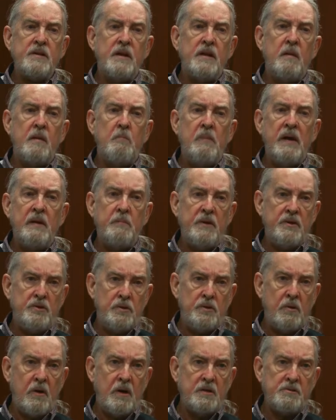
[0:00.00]
an amendment
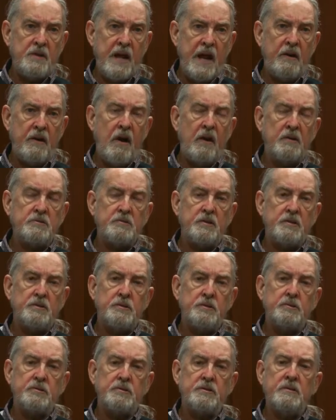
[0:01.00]
to our state
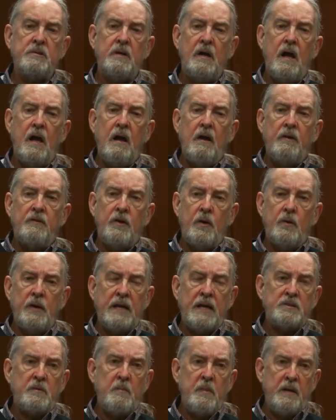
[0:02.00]
constitution known
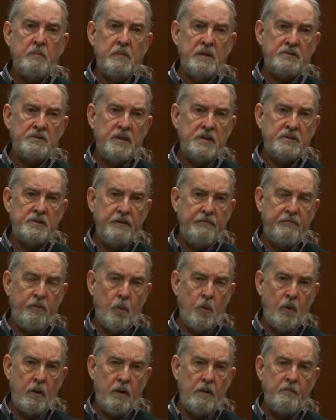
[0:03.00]
as Amendment
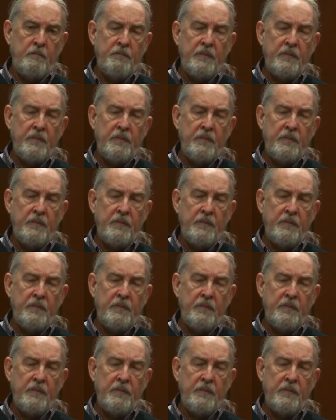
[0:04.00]
64.